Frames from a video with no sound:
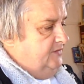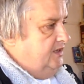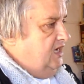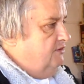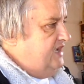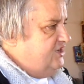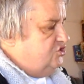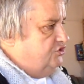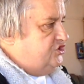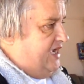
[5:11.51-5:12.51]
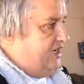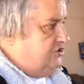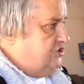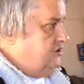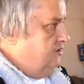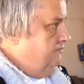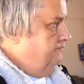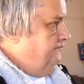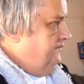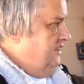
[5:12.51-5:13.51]
Now I'm going to do a challenge.
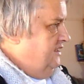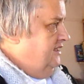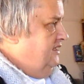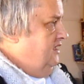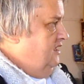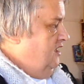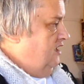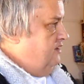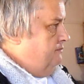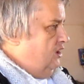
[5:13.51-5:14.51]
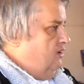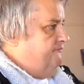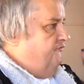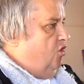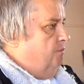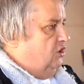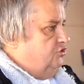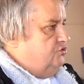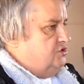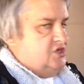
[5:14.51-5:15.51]
I'm going to blow up four
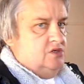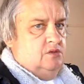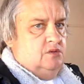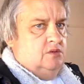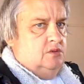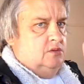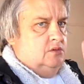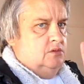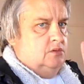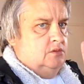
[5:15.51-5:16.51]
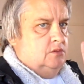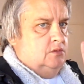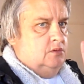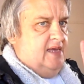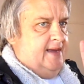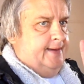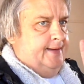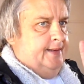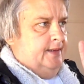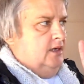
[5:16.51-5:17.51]
balloons. Blow them
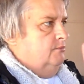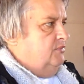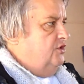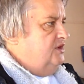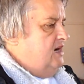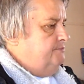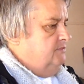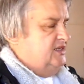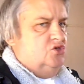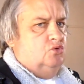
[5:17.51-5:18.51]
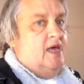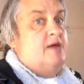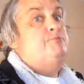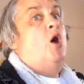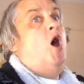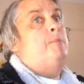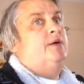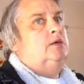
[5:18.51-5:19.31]
up until they pop.